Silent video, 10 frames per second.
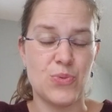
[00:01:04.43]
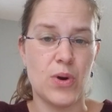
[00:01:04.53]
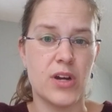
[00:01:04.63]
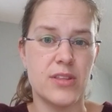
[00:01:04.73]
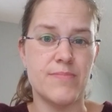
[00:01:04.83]

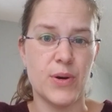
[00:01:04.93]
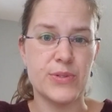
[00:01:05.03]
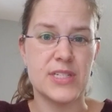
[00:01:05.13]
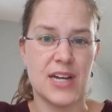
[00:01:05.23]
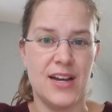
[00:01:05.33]
work the
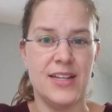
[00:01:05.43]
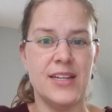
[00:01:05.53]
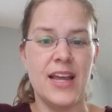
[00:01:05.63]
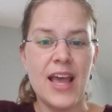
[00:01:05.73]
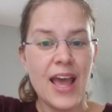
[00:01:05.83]
most on,
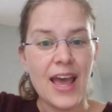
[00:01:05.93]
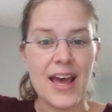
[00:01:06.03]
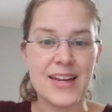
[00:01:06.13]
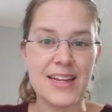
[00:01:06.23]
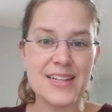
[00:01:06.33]

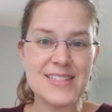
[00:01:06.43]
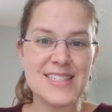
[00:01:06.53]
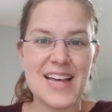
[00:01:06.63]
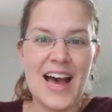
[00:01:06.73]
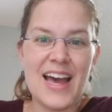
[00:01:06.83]
and
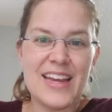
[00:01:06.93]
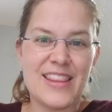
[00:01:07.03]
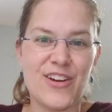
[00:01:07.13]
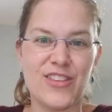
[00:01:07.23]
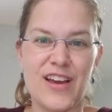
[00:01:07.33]
inside
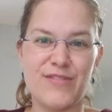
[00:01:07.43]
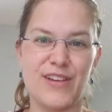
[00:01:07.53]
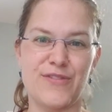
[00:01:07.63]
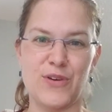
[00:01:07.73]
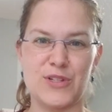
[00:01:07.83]
their lovely
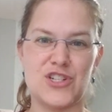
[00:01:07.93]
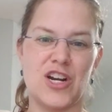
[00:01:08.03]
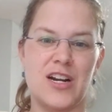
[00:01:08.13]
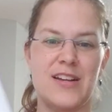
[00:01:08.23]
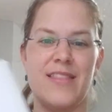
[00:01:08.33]

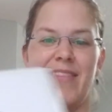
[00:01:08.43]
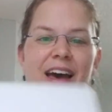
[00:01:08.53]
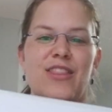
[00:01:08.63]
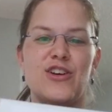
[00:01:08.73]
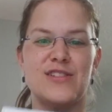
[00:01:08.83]
folder
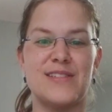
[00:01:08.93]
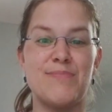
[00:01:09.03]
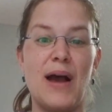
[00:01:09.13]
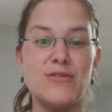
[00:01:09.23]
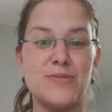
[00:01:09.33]
that looks
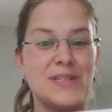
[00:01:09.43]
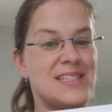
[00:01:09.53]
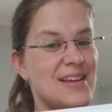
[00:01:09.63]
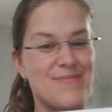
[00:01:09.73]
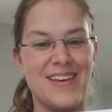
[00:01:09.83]
probably
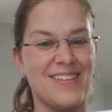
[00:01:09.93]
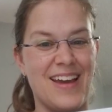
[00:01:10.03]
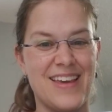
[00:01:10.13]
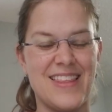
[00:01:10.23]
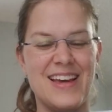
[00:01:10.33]
something
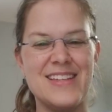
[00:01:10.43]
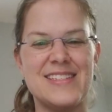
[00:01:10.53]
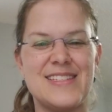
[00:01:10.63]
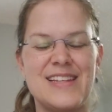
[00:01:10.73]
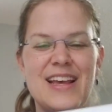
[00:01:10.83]
like
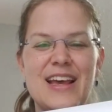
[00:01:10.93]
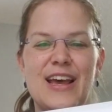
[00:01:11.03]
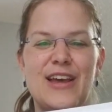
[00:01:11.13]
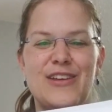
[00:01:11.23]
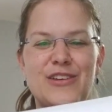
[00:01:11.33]
this,
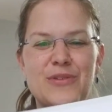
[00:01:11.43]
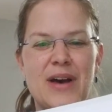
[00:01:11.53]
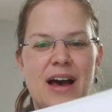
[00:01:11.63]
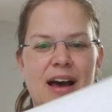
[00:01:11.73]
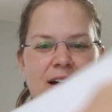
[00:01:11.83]
you
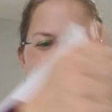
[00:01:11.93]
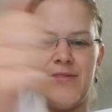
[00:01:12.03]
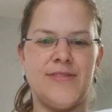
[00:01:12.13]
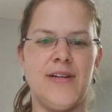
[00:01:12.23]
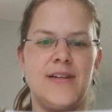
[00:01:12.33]
have,
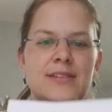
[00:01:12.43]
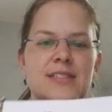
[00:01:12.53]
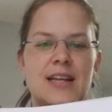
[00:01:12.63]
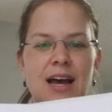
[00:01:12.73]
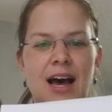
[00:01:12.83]

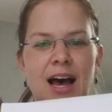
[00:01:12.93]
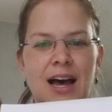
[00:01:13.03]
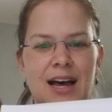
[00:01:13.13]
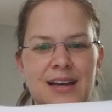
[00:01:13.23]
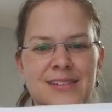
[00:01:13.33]

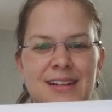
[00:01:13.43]
ta-da!